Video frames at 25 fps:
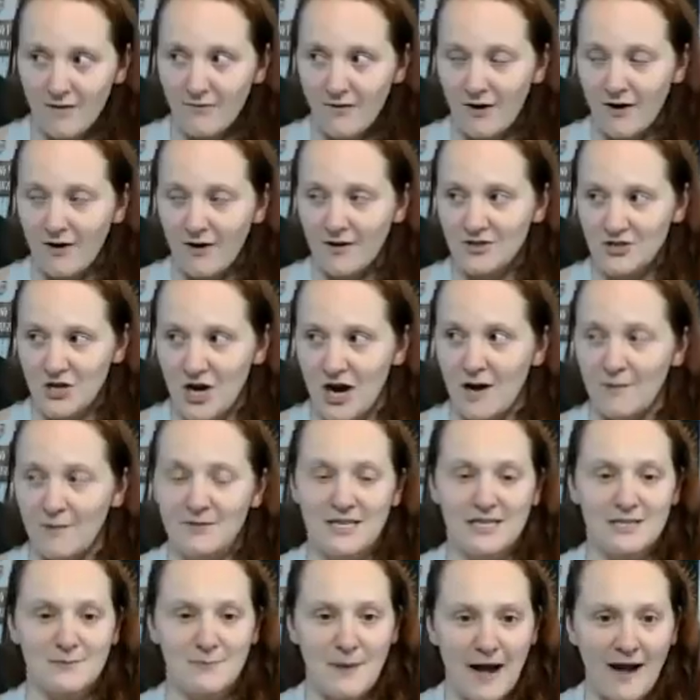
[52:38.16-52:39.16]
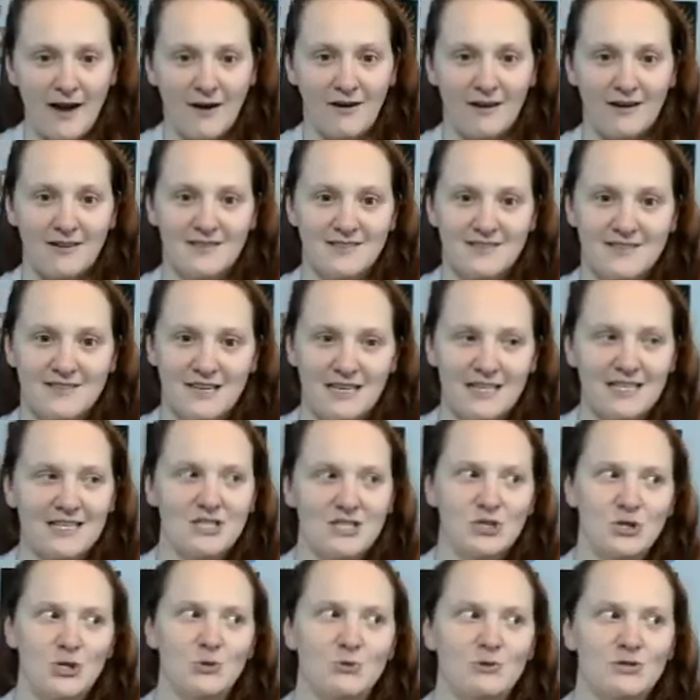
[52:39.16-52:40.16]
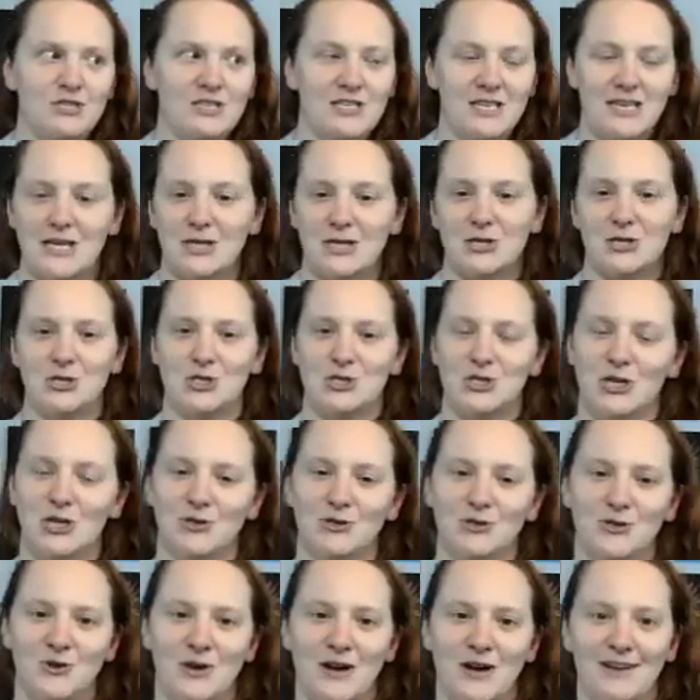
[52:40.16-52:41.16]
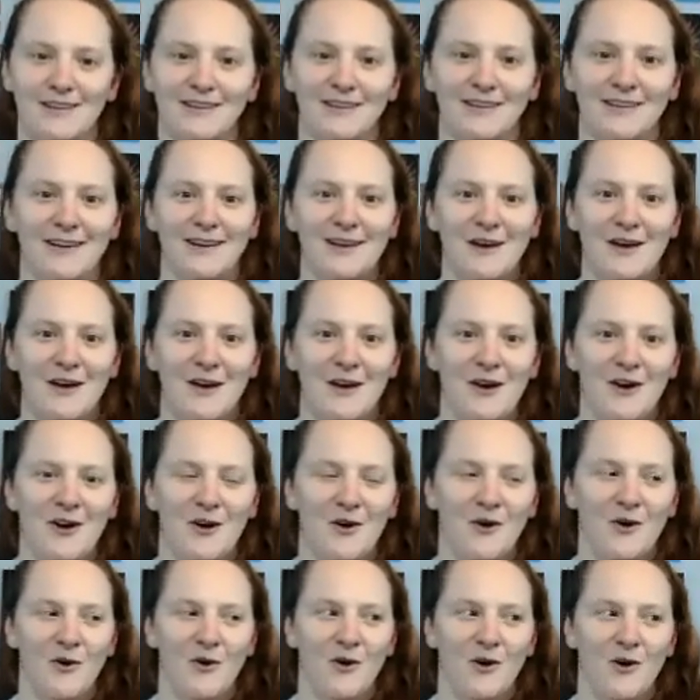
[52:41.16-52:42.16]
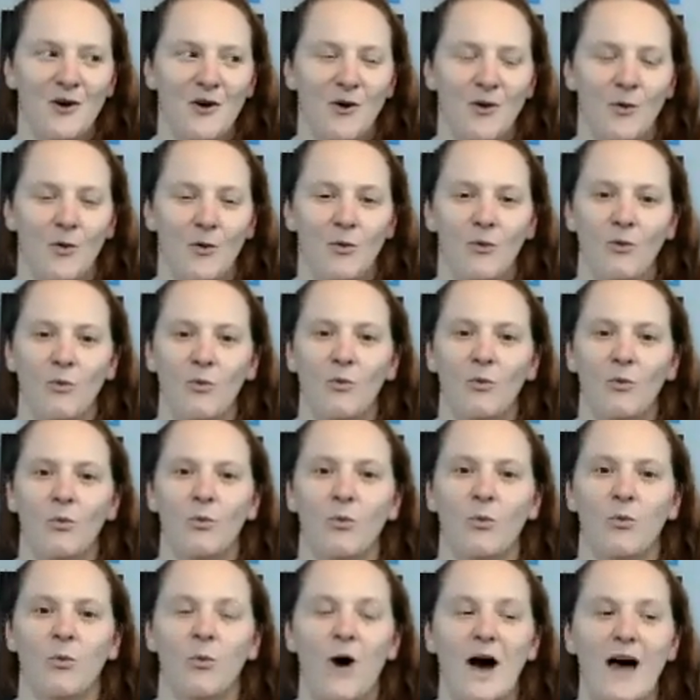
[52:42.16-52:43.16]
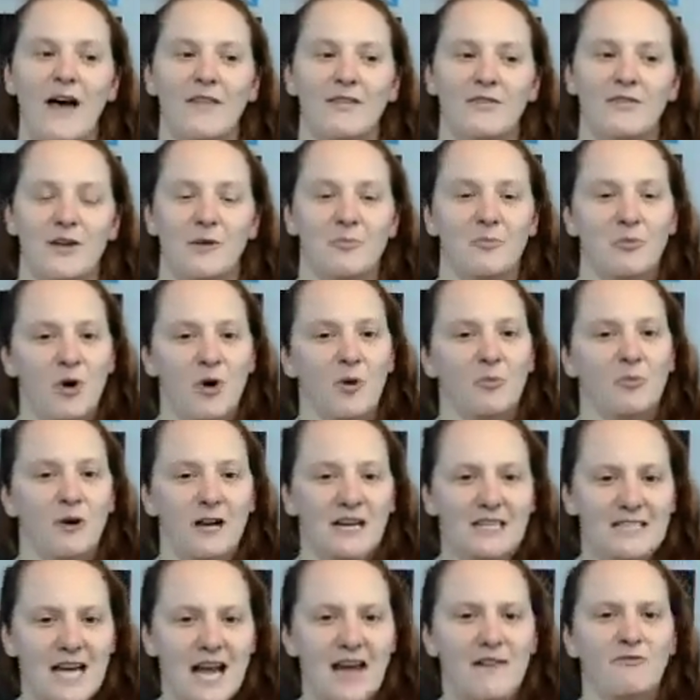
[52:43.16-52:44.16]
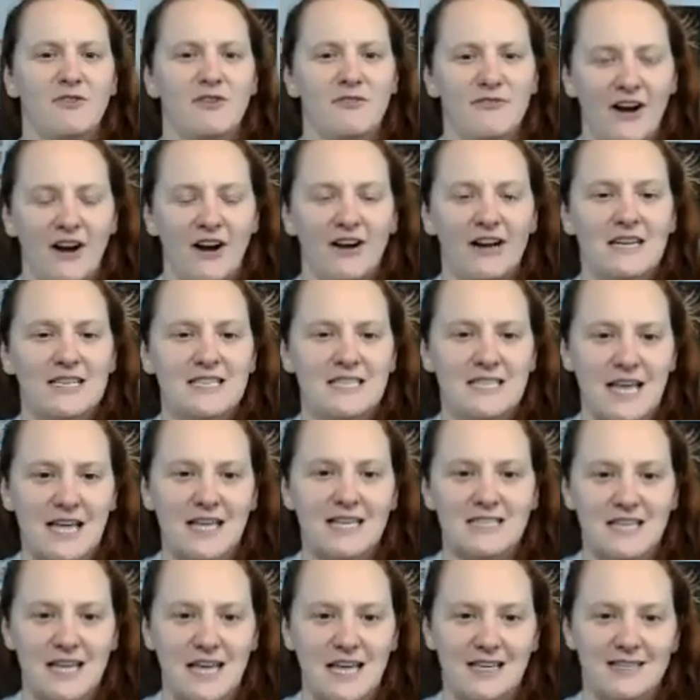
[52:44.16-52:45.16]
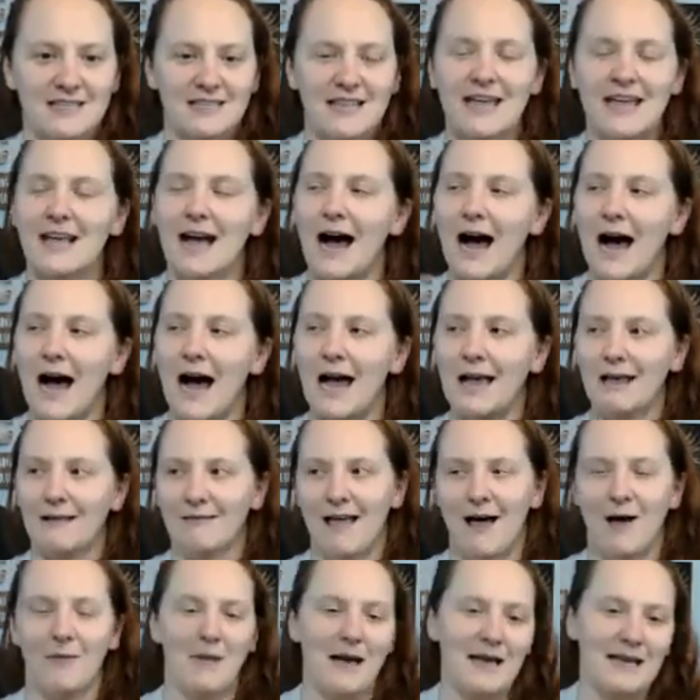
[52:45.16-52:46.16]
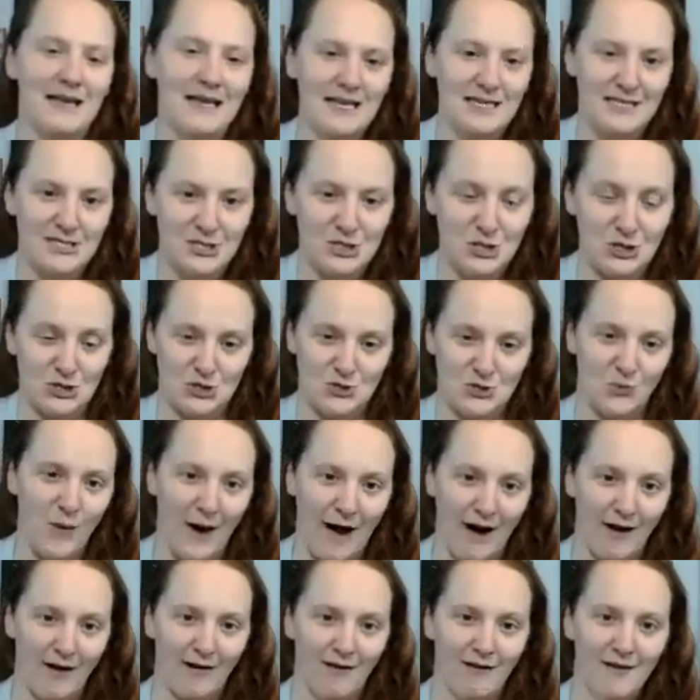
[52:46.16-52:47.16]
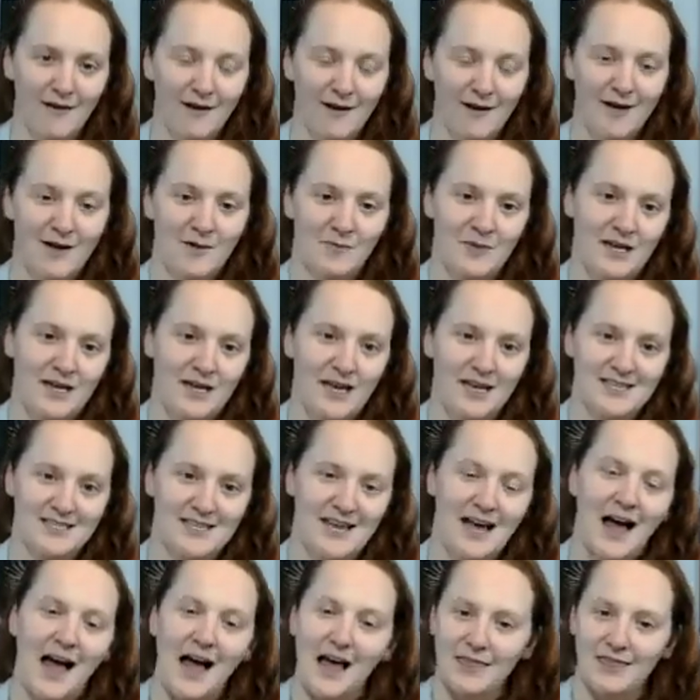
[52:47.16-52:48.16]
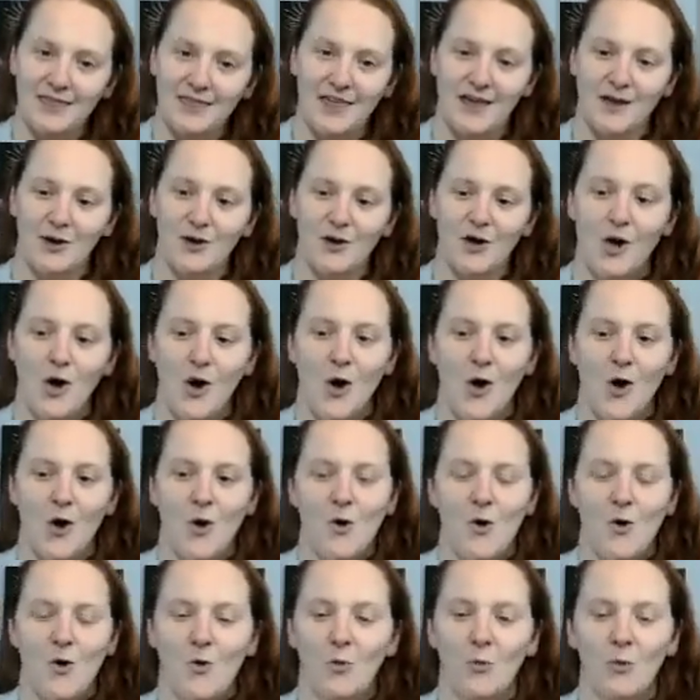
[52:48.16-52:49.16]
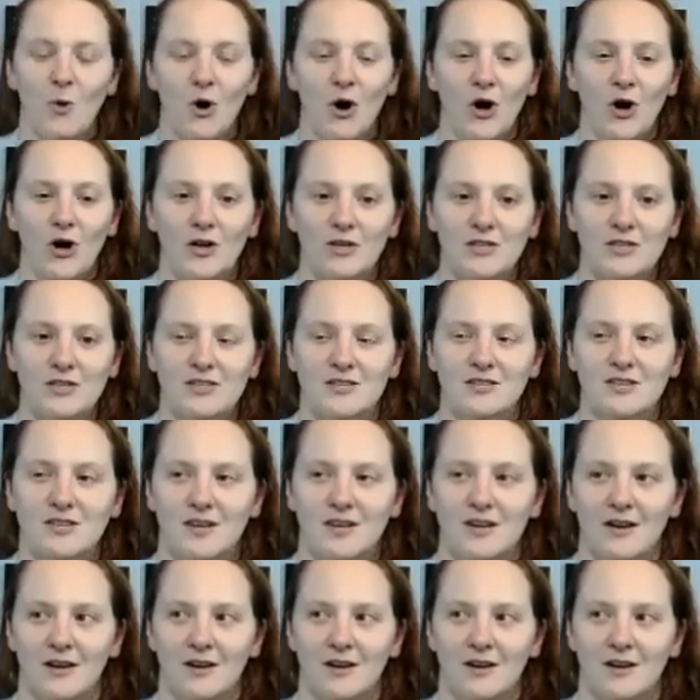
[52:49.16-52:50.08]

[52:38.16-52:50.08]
of our jobs as parents is to teach children what the appropriate time for various things is. Like, I allow my kids to swear because I think words,